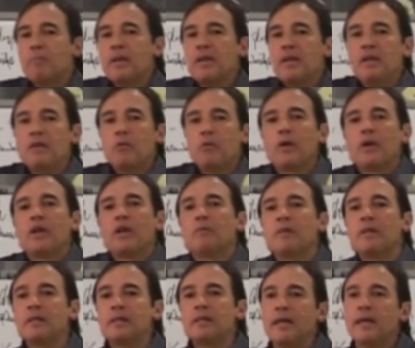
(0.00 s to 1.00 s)
be
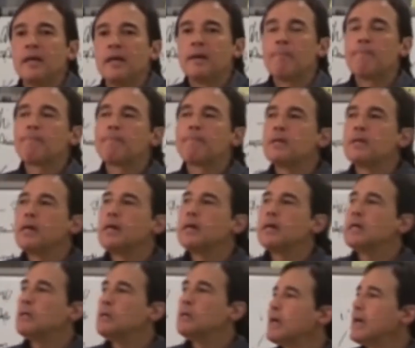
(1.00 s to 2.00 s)
rehabilitated?
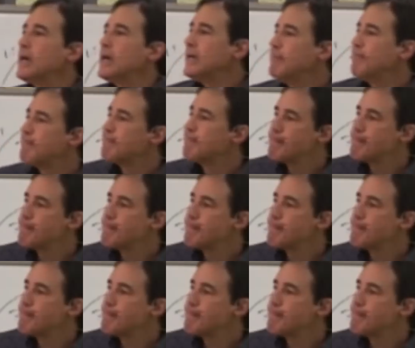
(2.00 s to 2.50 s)
Okay.